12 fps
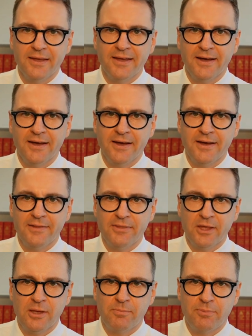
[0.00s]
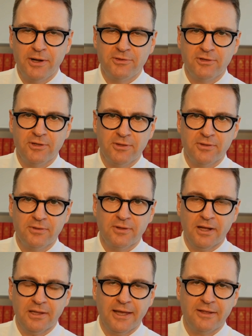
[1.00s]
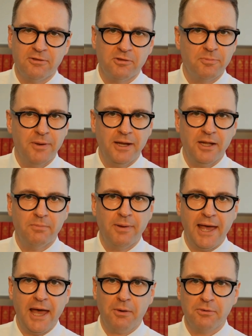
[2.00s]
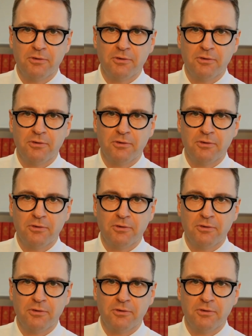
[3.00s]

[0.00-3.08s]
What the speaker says: the president-elect has been empowered